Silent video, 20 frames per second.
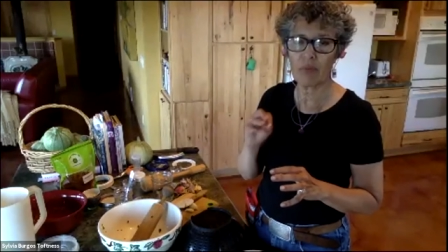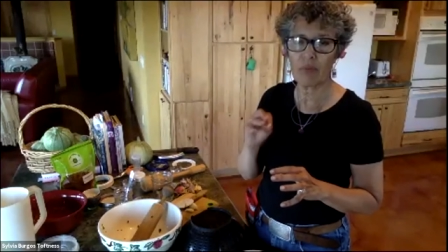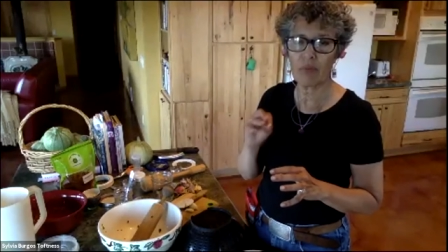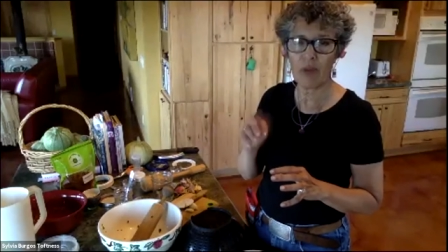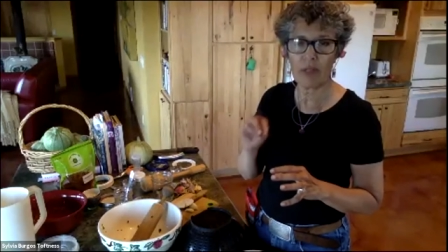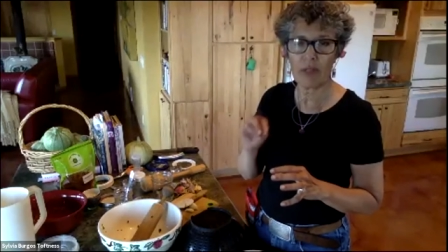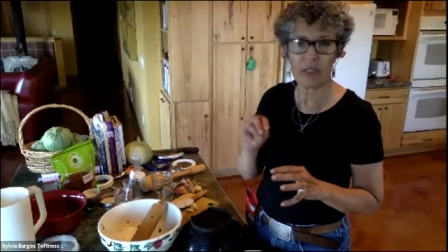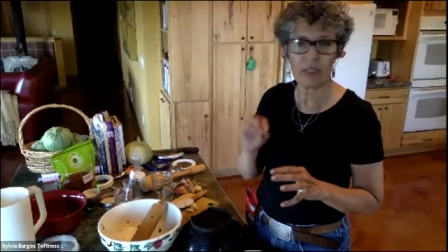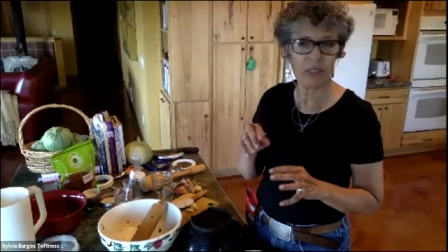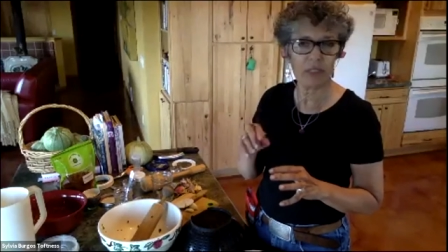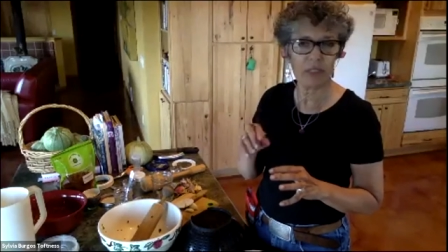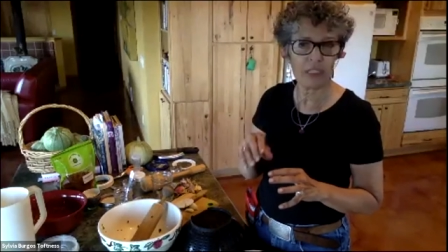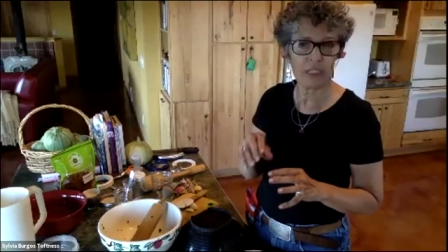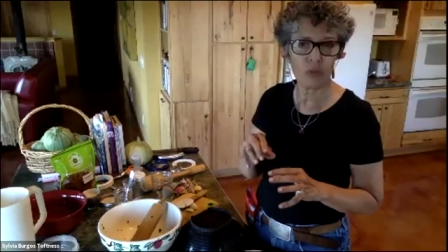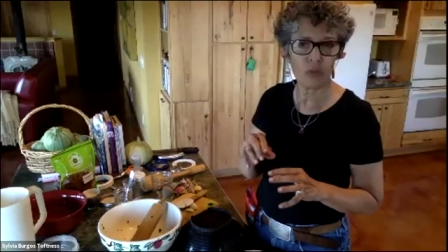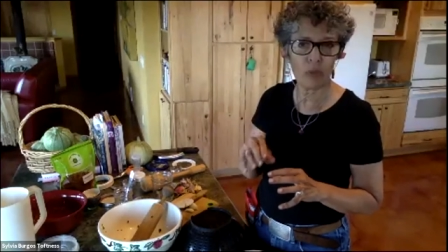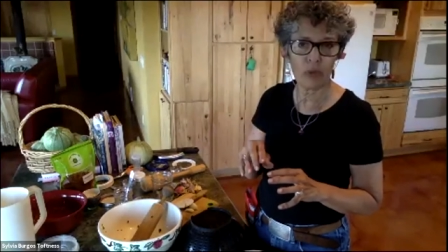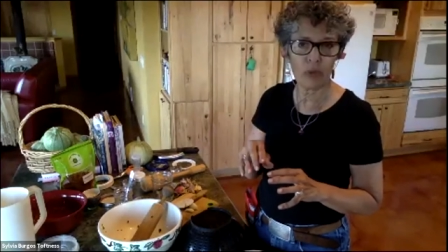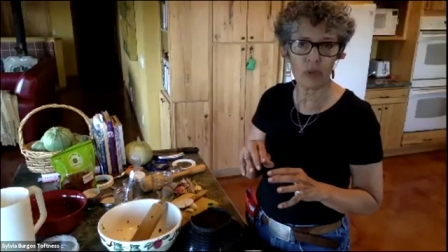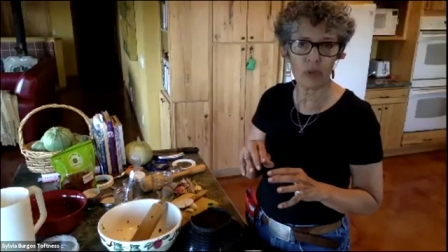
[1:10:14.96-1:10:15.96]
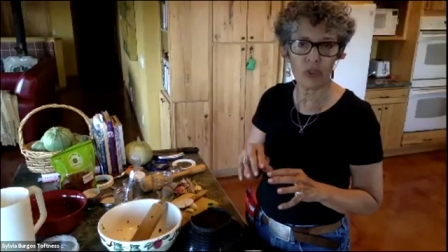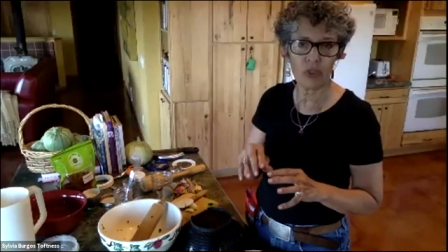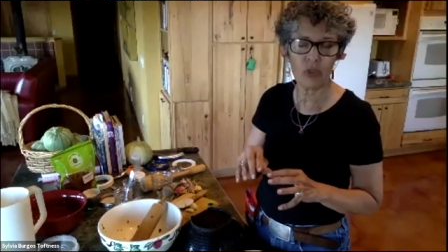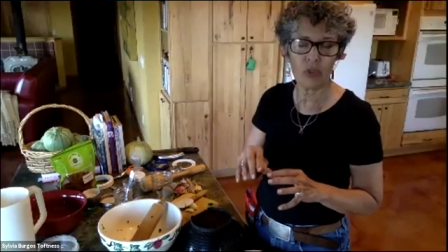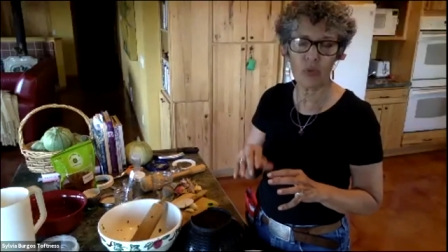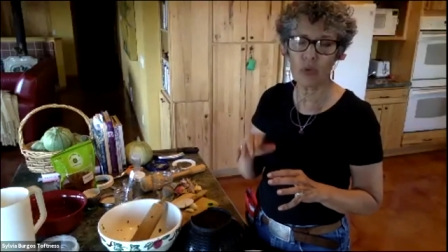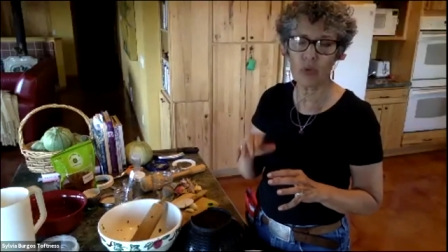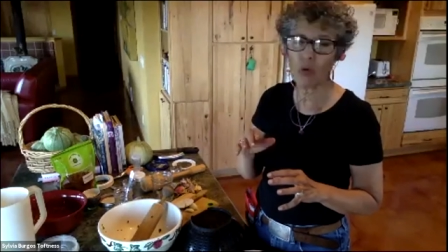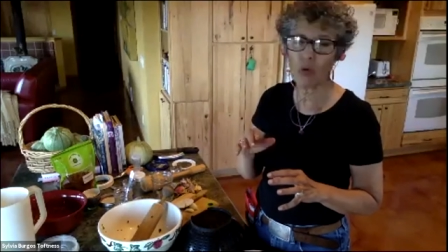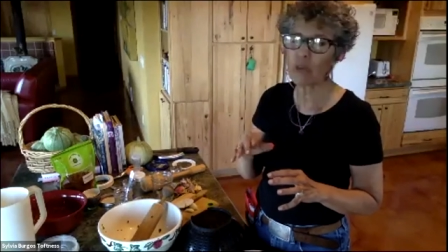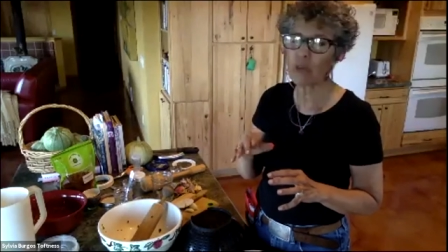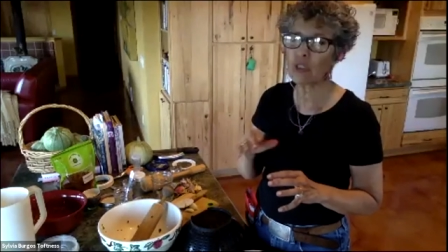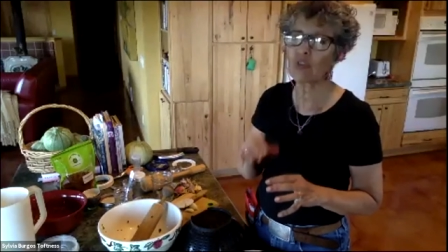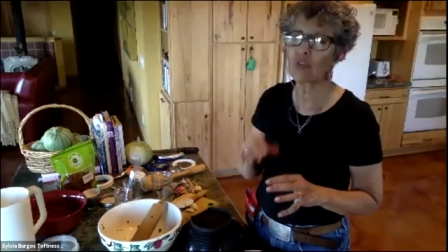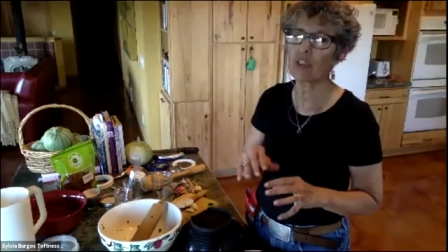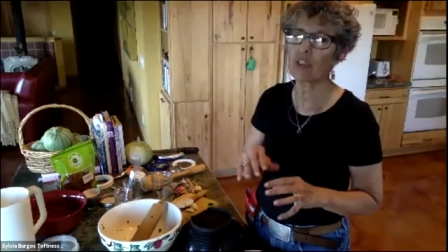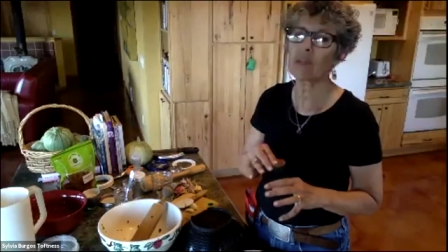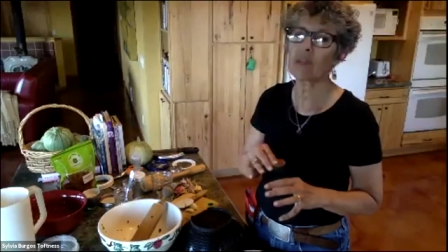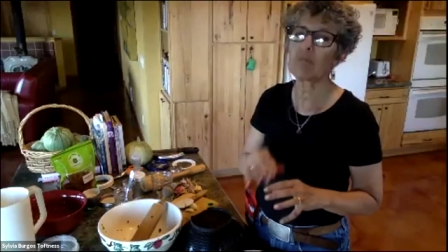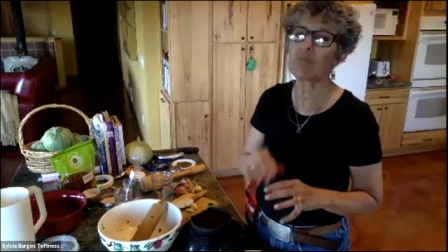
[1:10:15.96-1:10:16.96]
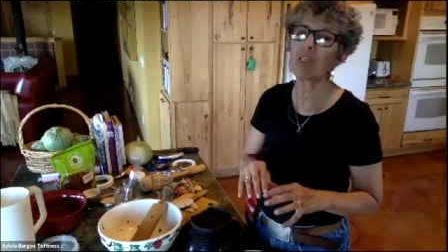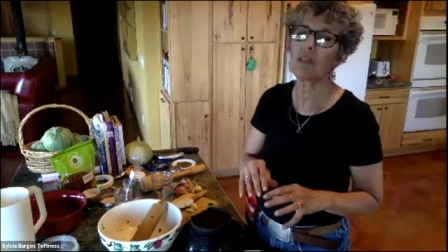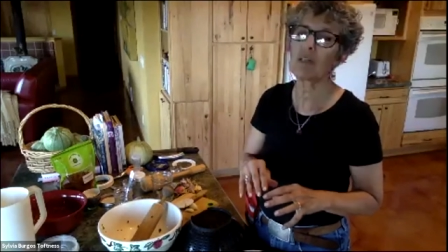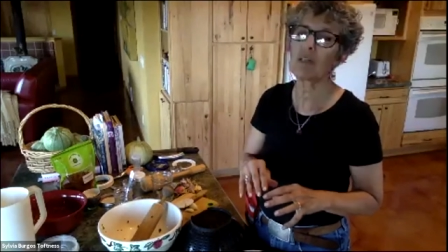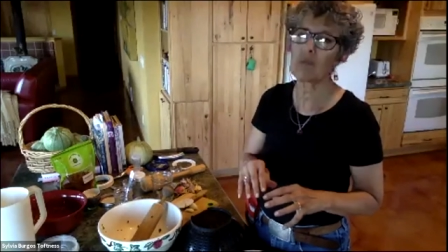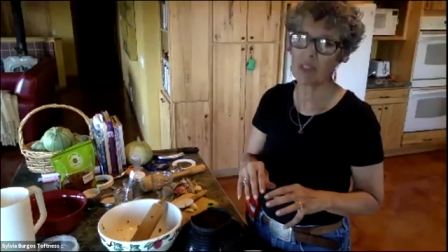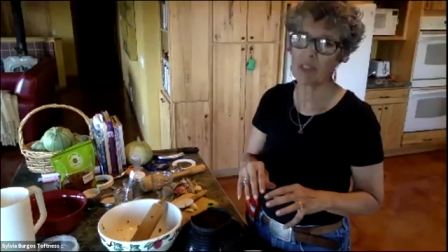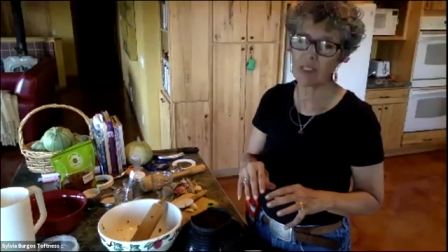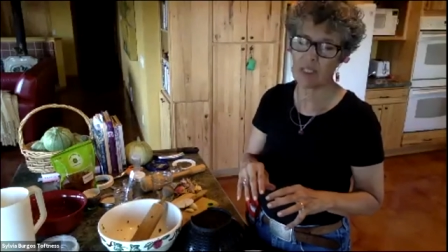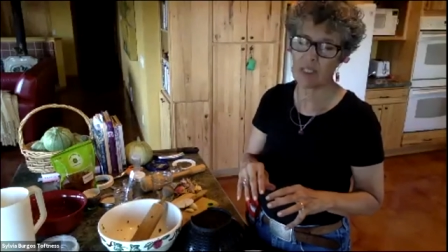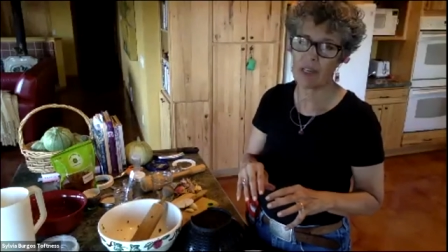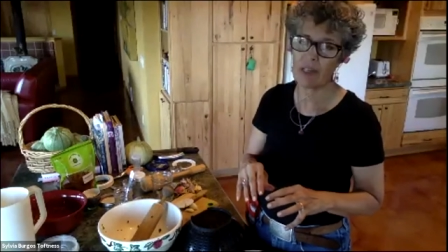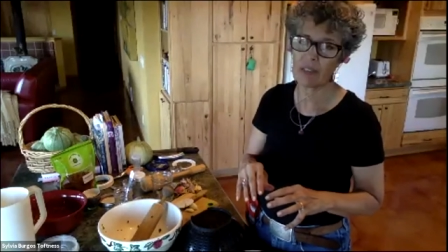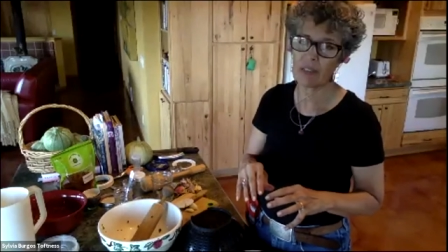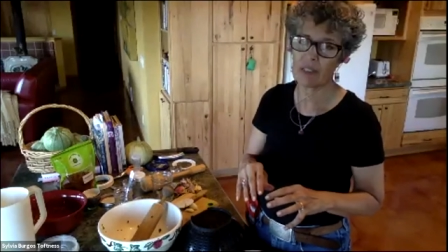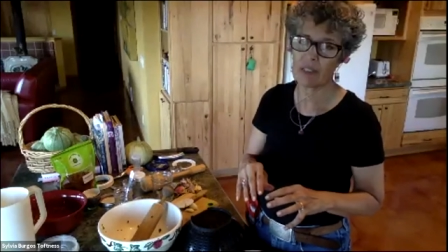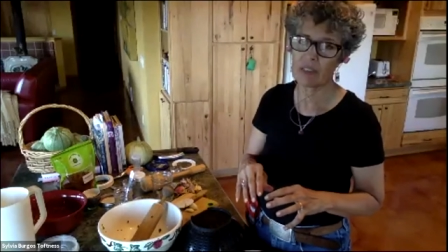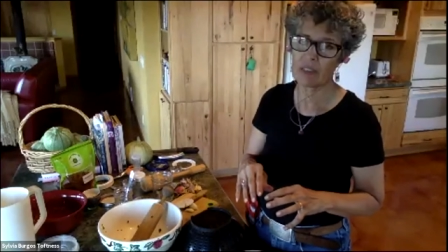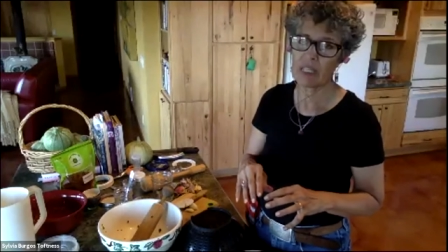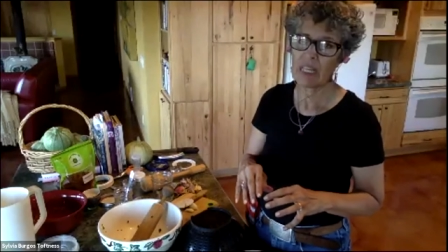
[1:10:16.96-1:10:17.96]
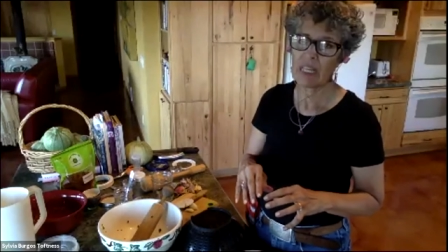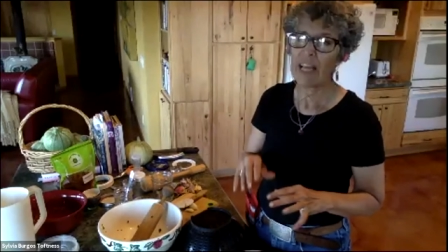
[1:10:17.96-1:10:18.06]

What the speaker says: product is exposed to, we're always trying to minimize that.